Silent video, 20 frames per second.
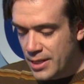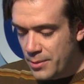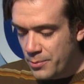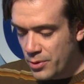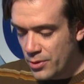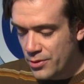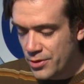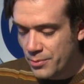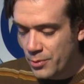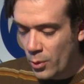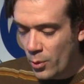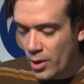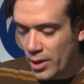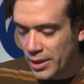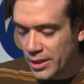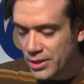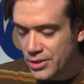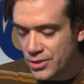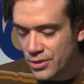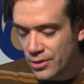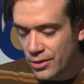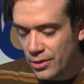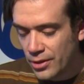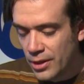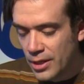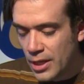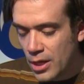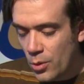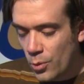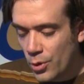per the Milwaukee Journal,
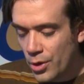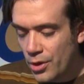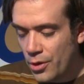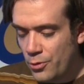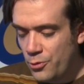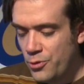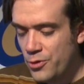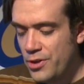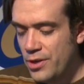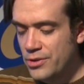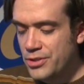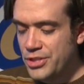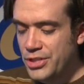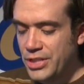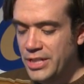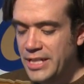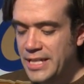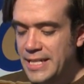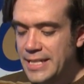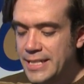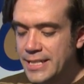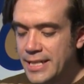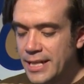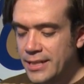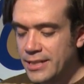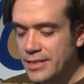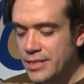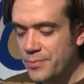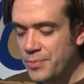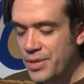were known for their slinky
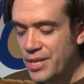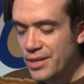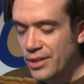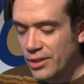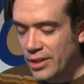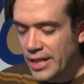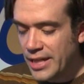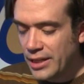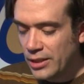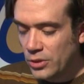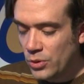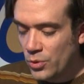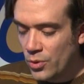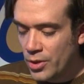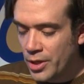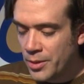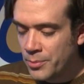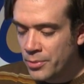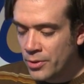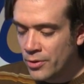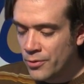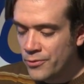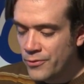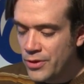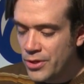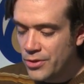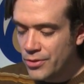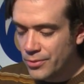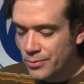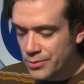sex appeal and alluring
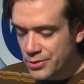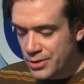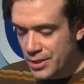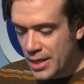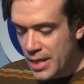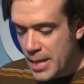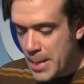perfumes.